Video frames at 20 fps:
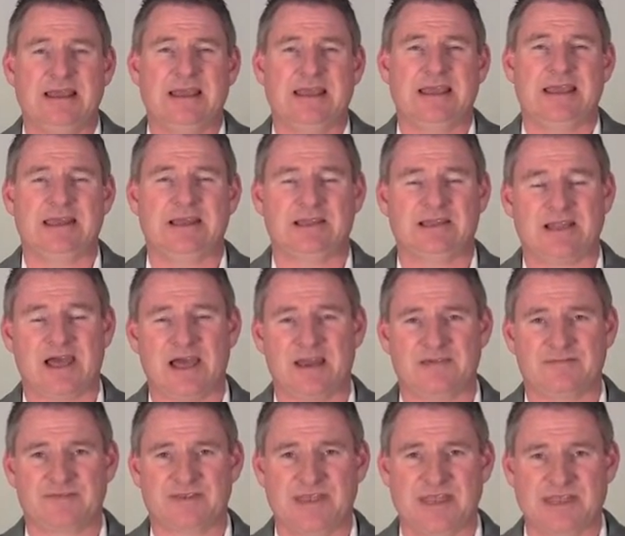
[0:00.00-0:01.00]
in a lot
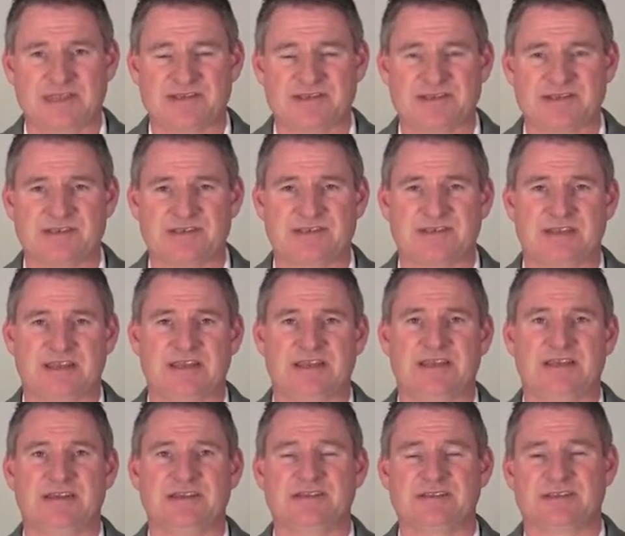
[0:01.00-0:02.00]
of cases it
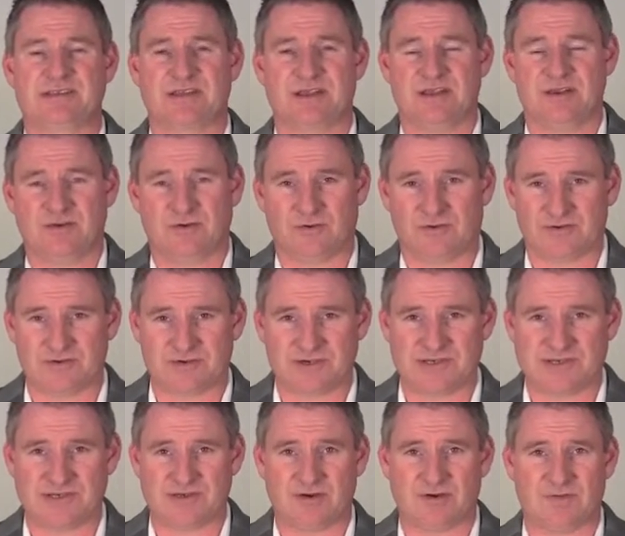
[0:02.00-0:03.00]
is an older
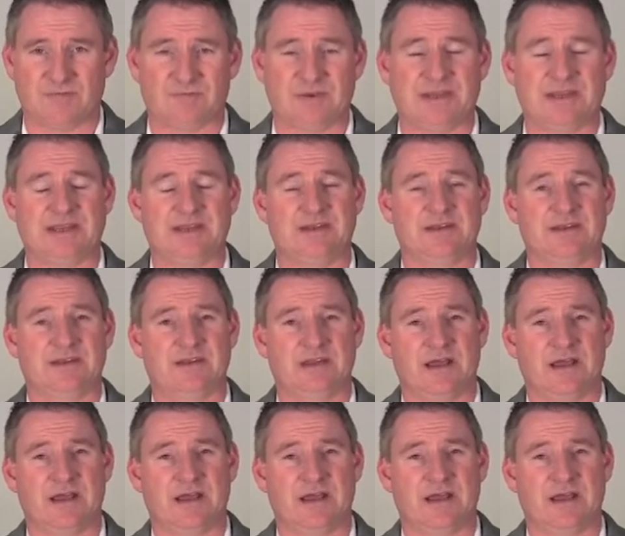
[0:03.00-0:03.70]
adult, but in